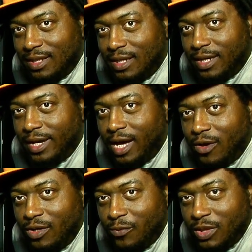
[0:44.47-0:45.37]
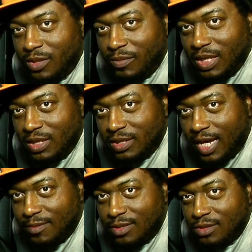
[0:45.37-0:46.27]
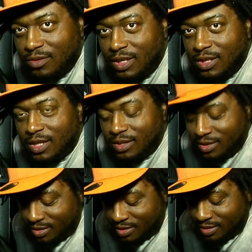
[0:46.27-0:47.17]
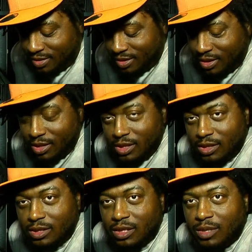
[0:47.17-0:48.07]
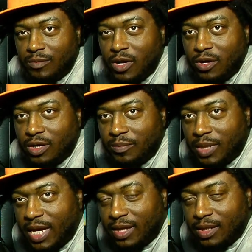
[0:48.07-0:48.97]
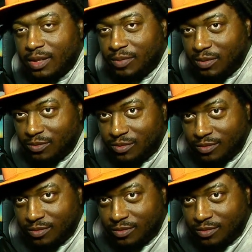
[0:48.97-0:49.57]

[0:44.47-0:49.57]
and how it really means absolutely nothing to the American black people.